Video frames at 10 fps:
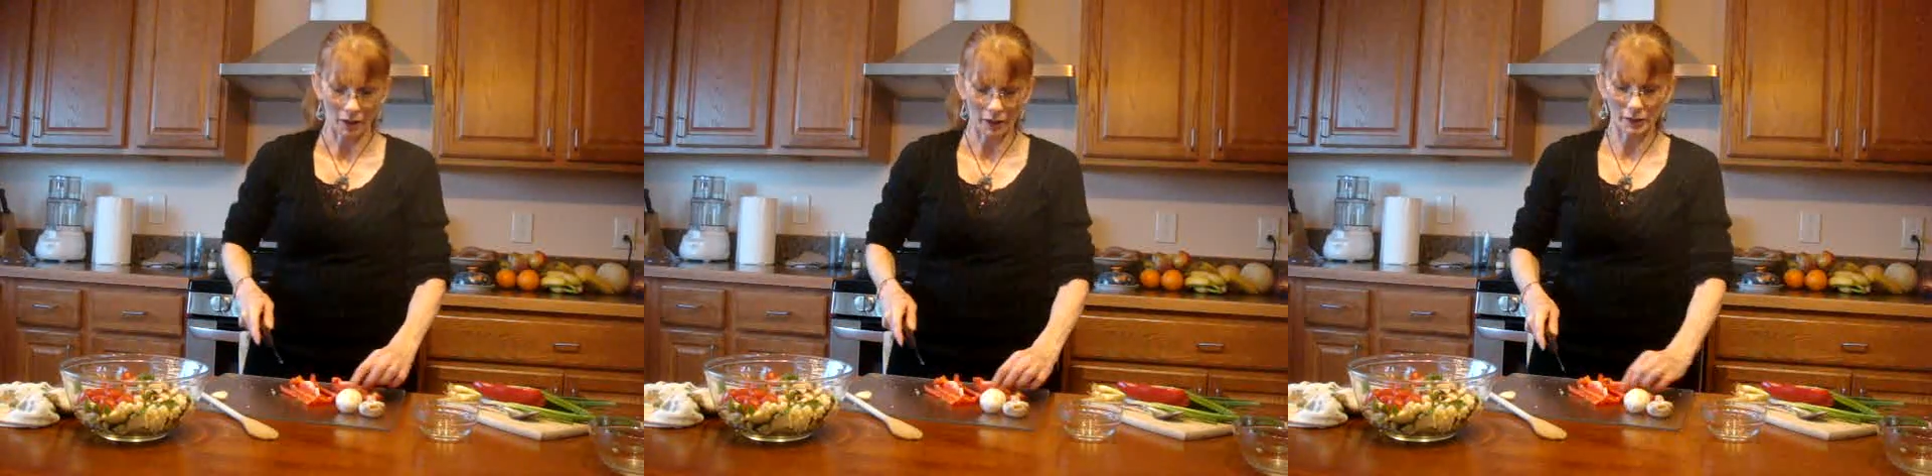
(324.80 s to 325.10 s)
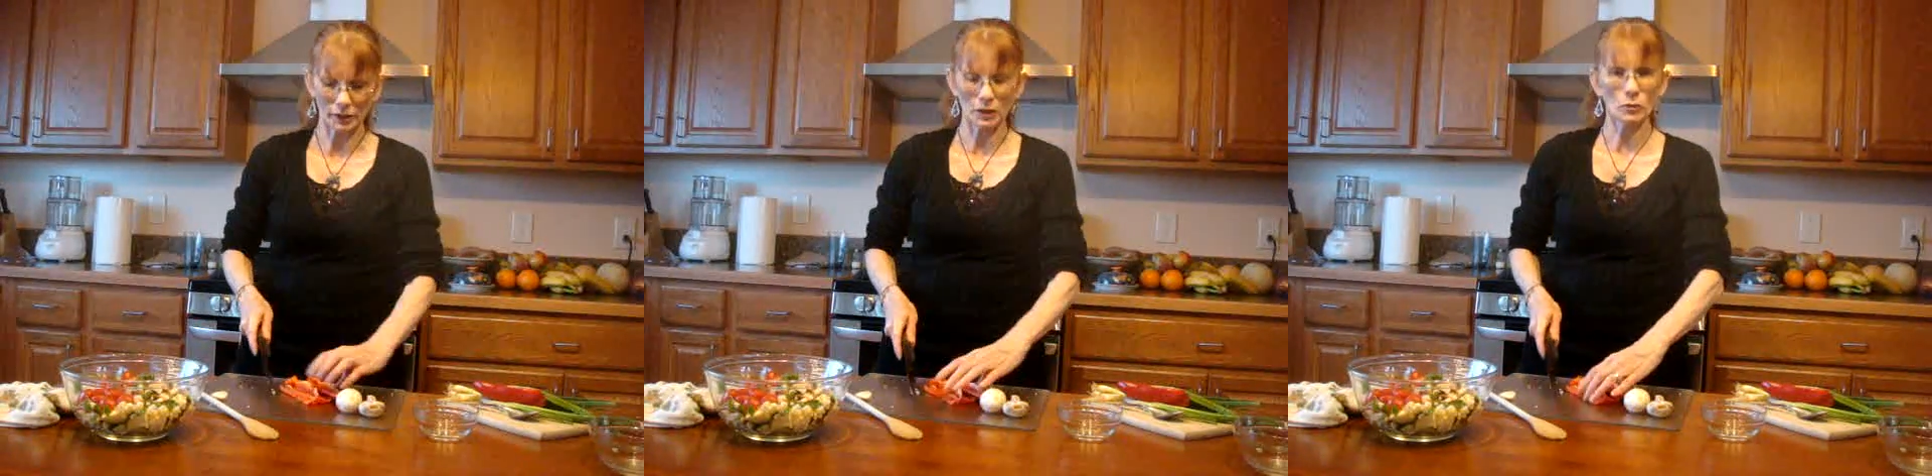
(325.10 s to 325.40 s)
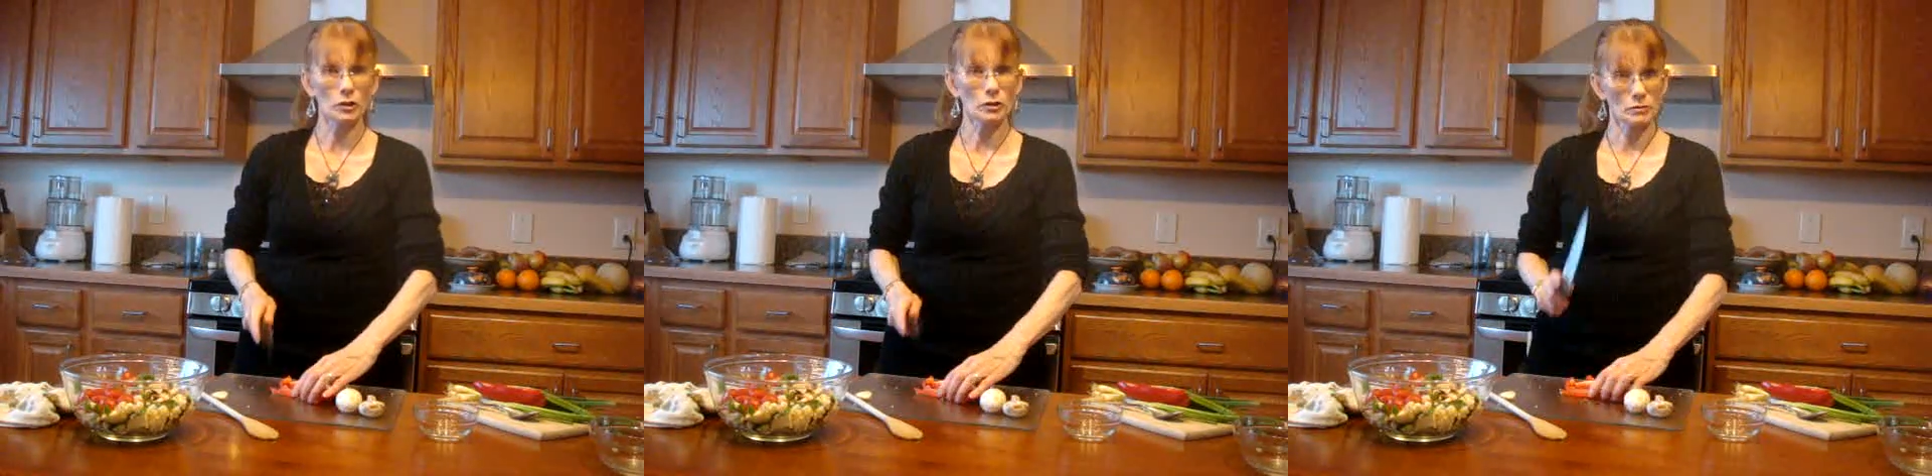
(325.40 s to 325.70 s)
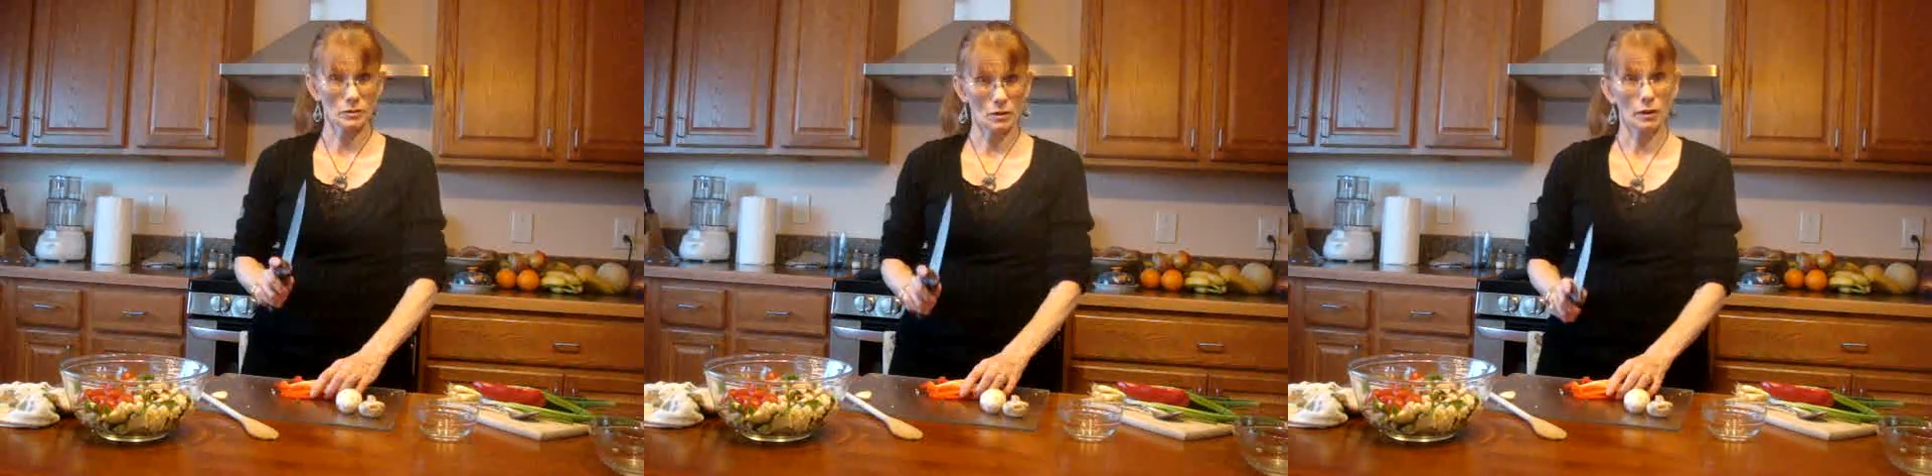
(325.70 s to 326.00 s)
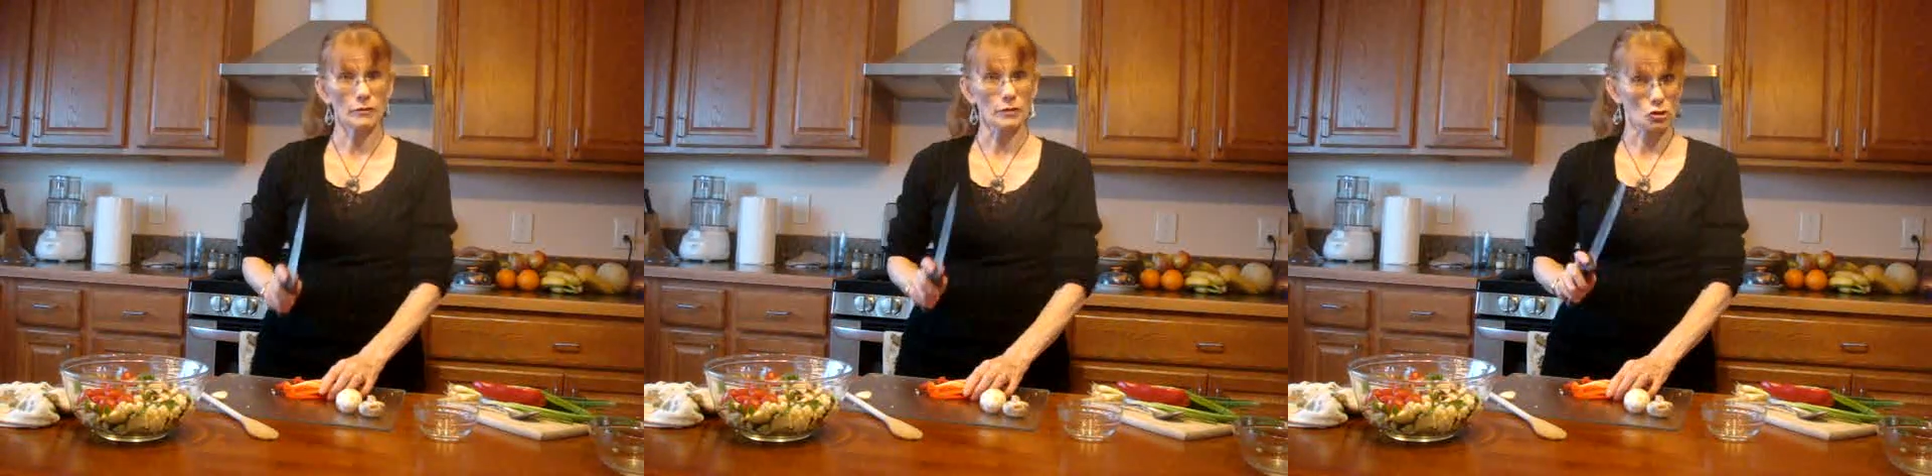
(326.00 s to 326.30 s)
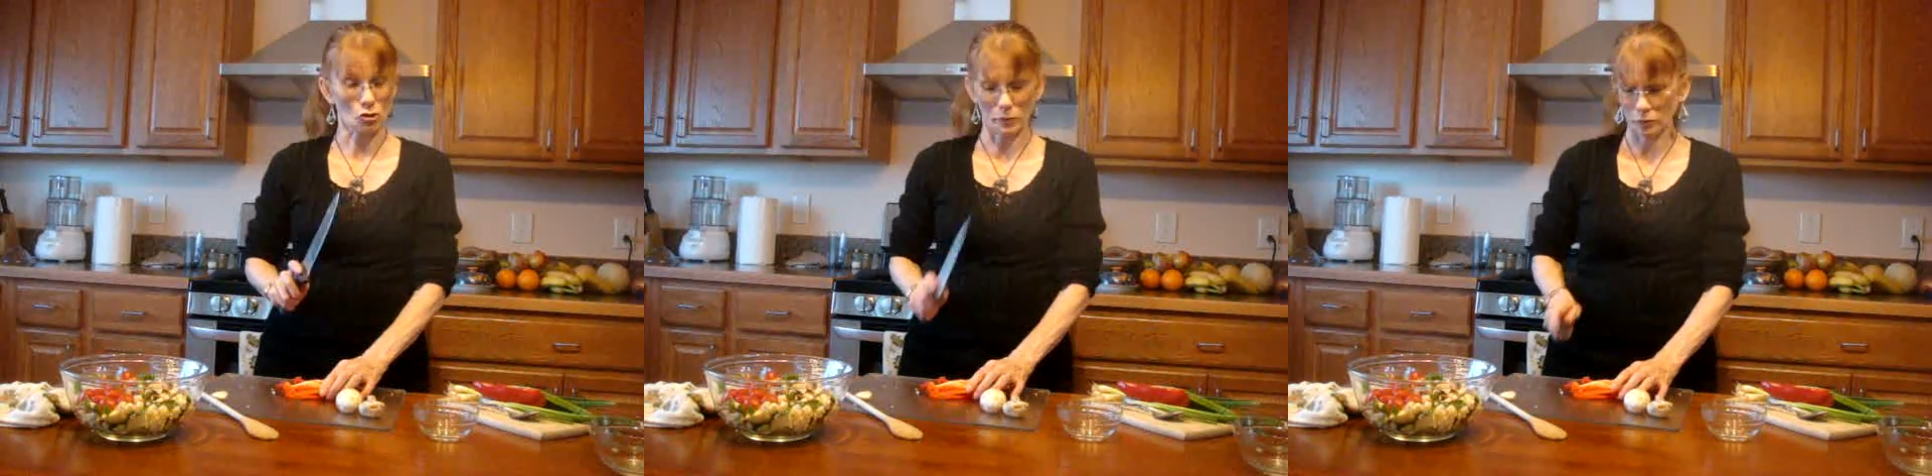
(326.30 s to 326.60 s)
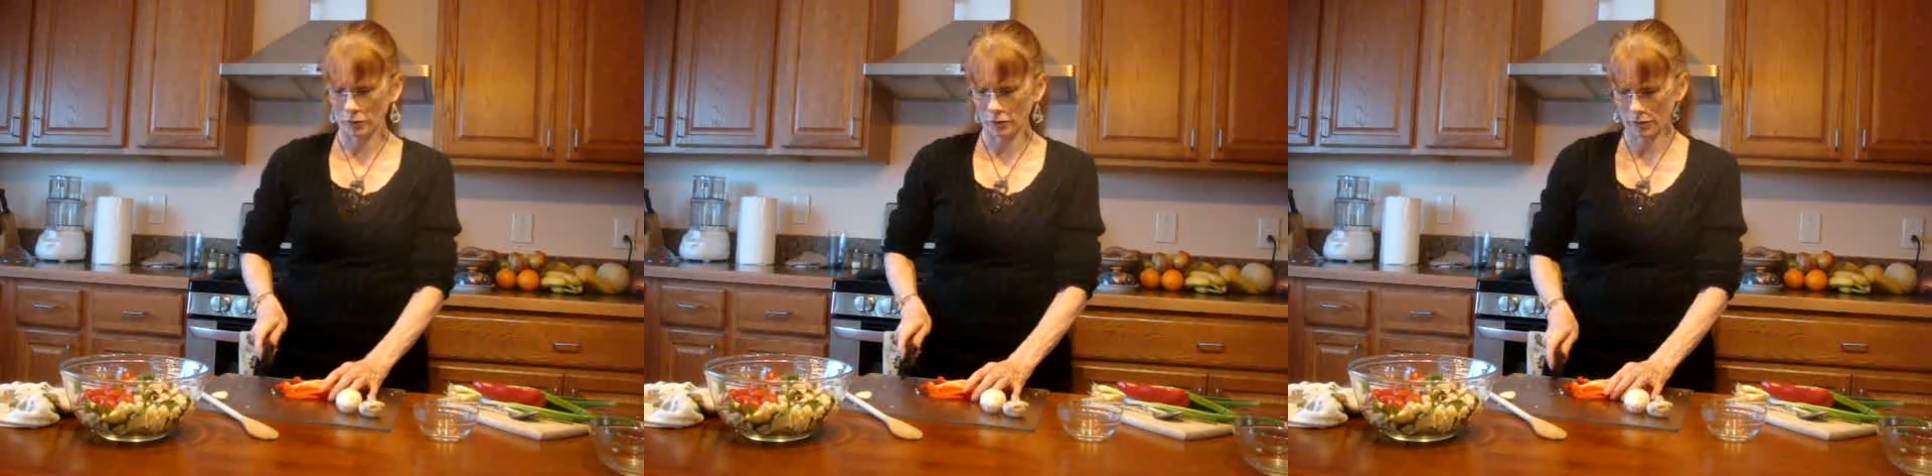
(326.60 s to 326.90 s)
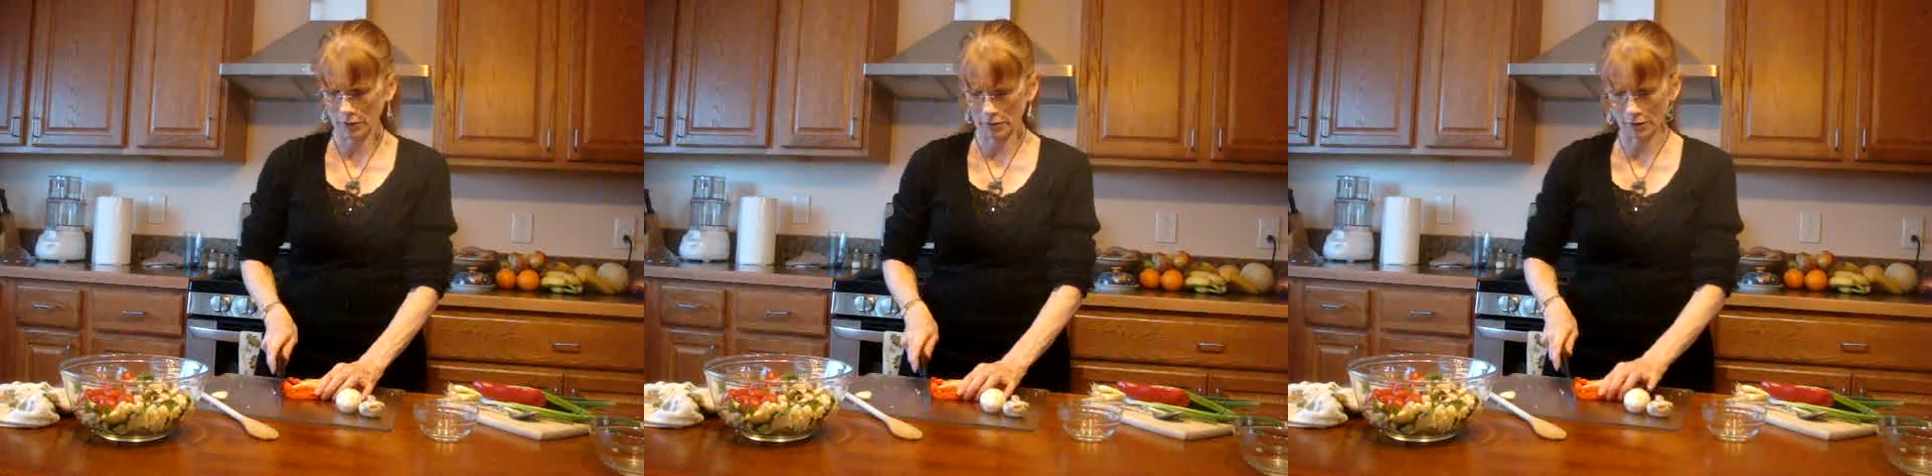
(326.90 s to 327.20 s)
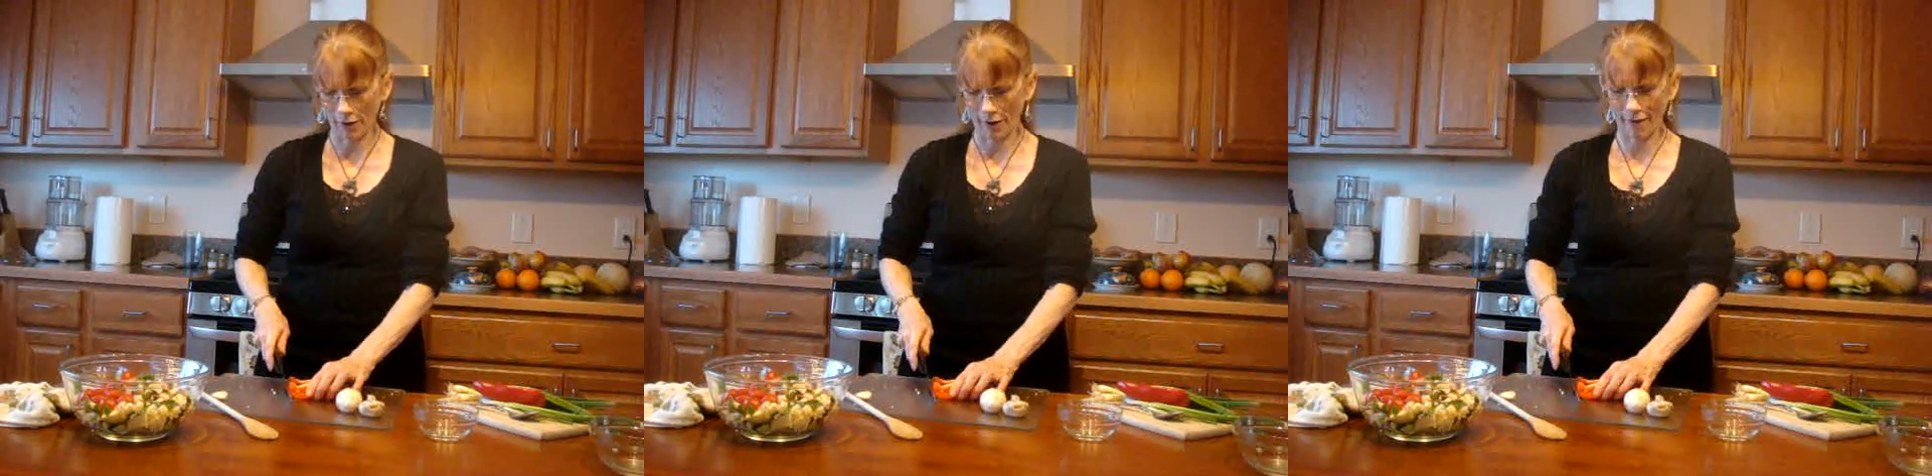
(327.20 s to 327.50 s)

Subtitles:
Ideally, you want to use a knife that's sharper than this.